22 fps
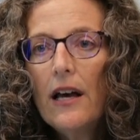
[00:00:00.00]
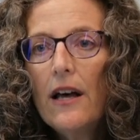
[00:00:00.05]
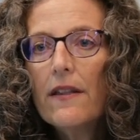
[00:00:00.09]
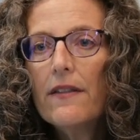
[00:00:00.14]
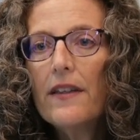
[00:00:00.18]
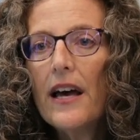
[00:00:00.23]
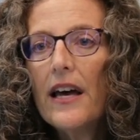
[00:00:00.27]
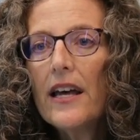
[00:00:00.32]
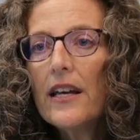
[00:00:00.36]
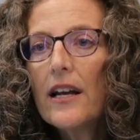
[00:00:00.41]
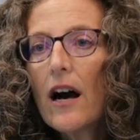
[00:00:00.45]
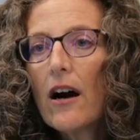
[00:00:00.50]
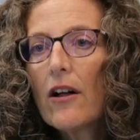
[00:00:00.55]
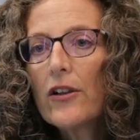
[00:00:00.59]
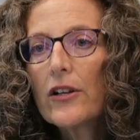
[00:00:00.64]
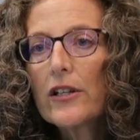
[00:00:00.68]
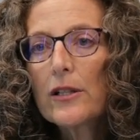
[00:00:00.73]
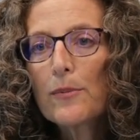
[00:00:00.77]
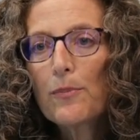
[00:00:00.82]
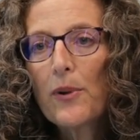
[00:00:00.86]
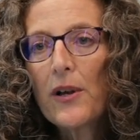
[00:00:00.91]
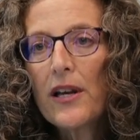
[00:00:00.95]
Then I'll
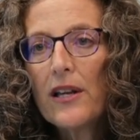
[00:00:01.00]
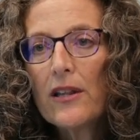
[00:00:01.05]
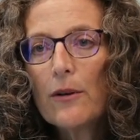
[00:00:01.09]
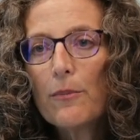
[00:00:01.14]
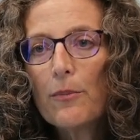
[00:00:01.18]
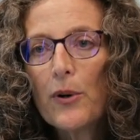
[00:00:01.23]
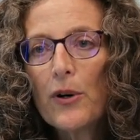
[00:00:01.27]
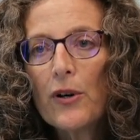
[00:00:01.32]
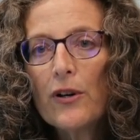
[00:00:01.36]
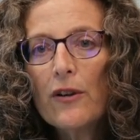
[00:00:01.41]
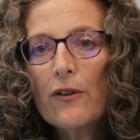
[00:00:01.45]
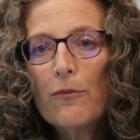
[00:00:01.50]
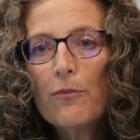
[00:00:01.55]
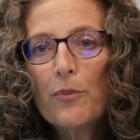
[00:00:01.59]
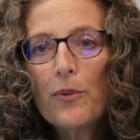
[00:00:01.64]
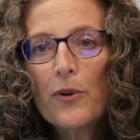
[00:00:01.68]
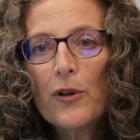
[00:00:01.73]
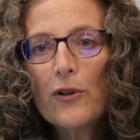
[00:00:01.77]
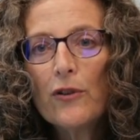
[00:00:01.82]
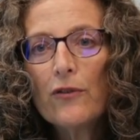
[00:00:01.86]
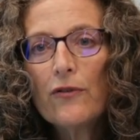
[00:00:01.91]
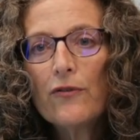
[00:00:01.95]
explain the burden of
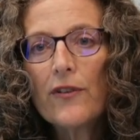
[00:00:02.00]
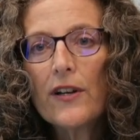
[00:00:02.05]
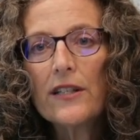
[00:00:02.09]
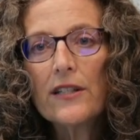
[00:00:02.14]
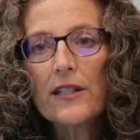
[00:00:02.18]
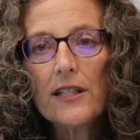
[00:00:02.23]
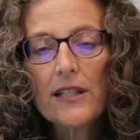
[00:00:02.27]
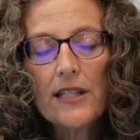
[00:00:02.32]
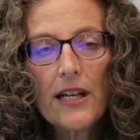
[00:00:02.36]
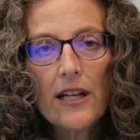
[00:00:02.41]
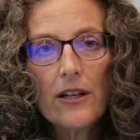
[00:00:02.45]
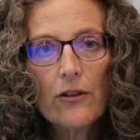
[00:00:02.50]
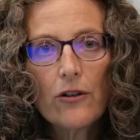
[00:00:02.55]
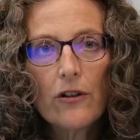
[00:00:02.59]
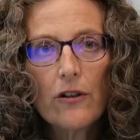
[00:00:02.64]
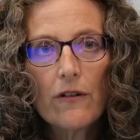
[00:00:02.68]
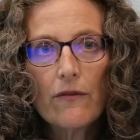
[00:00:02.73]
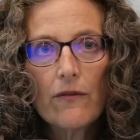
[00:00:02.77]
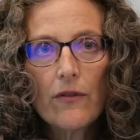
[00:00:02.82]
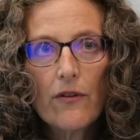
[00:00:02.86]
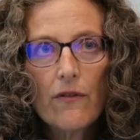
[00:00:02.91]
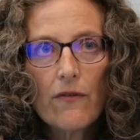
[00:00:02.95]
proof and standard
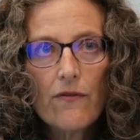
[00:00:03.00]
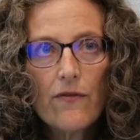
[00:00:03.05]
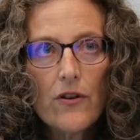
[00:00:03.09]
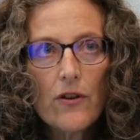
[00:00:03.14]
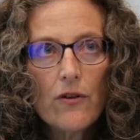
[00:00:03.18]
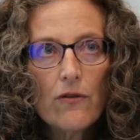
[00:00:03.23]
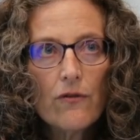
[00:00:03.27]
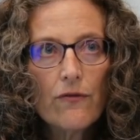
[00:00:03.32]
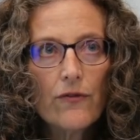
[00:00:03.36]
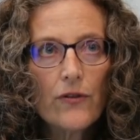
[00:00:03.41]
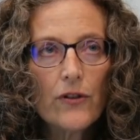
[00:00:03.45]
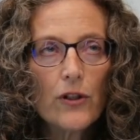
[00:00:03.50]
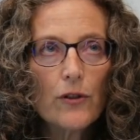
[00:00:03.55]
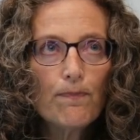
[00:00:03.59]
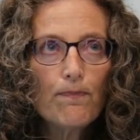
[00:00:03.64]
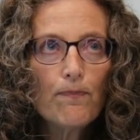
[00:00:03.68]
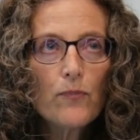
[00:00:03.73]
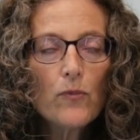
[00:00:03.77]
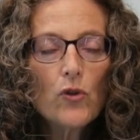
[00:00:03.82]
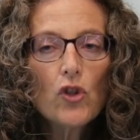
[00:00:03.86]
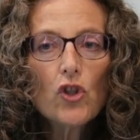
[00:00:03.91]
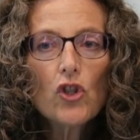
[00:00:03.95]
of review for
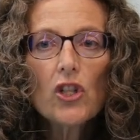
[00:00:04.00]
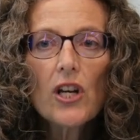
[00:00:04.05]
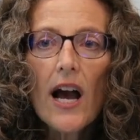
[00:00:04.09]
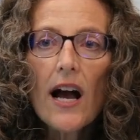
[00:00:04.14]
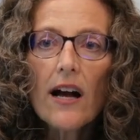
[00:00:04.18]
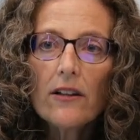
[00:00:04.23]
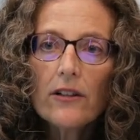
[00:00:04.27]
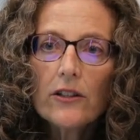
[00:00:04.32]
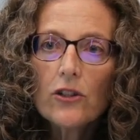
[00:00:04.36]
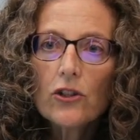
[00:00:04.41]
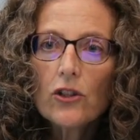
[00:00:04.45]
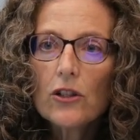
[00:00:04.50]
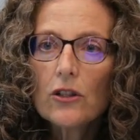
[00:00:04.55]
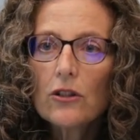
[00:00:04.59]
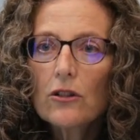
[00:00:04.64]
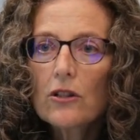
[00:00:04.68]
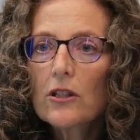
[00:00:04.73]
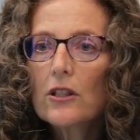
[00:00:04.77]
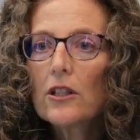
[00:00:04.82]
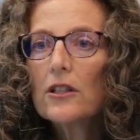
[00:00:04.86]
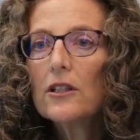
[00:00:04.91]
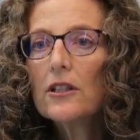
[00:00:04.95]

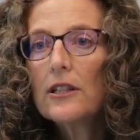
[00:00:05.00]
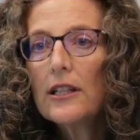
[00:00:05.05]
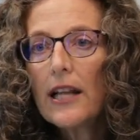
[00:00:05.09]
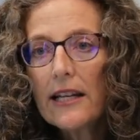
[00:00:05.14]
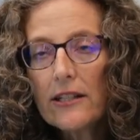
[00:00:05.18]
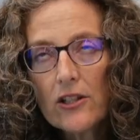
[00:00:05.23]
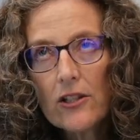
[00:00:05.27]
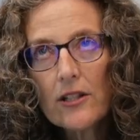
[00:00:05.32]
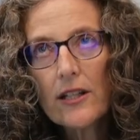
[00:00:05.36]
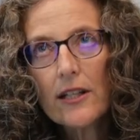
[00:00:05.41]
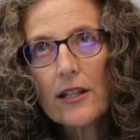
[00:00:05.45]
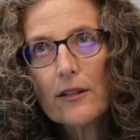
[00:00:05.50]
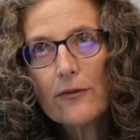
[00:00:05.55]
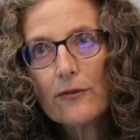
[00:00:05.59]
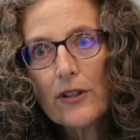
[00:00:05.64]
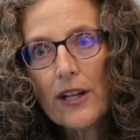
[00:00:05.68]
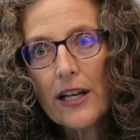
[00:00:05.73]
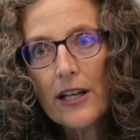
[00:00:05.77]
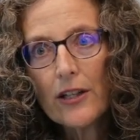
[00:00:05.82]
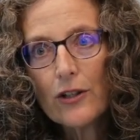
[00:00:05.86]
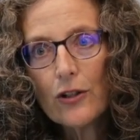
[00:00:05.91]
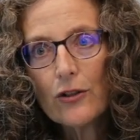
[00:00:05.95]
challenges to legislative
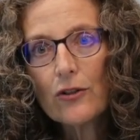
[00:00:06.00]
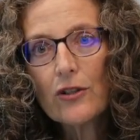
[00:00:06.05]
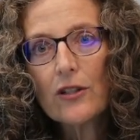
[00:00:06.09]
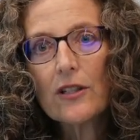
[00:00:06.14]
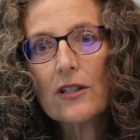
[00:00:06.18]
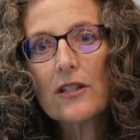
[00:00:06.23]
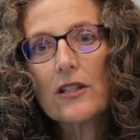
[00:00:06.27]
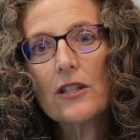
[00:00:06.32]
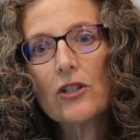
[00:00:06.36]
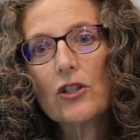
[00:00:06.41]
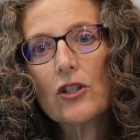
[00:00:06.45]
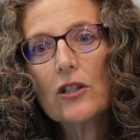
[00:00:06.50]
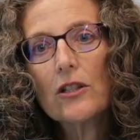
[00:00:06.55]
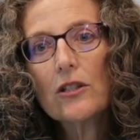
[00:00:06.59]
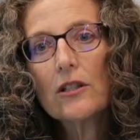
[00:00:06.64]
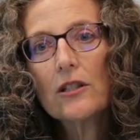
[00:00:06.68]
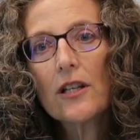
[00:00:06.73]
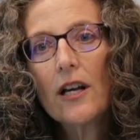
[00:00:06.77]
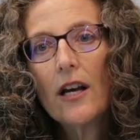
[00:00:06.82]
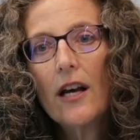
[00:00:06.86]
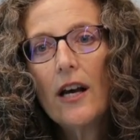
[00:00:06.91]
land use decisions.